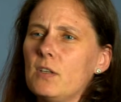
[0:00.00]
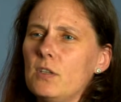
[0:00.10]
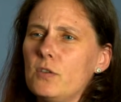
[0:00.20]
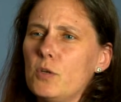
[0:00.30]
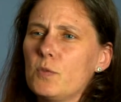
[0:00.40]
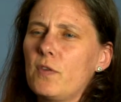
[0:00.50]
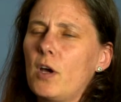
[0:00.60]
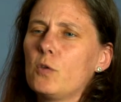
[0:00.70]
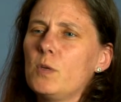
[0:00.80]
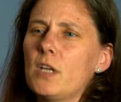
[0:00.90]
in terms of how
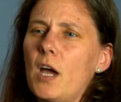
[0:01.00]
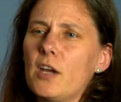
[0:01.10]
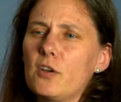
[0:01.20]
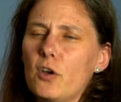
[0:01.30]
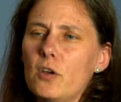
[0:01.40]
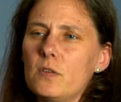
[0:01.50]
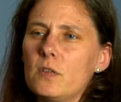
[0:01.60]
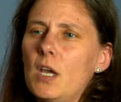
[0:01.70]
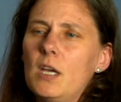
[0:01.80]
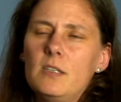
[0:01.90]
do we diagnose
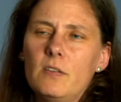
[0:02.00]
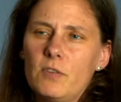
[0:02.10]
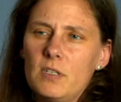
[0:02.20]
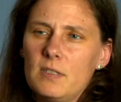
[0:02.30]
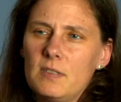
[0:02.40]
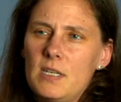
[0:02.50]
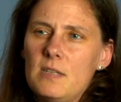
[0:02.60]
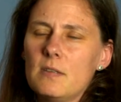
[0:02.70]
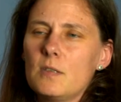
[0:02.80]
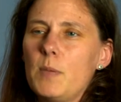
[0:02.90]
different
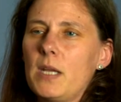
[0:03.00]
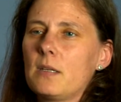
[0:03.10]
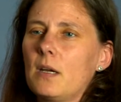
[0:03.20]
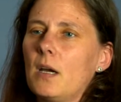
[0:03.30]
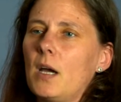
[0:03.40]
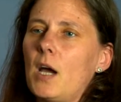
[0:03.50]
diseases better?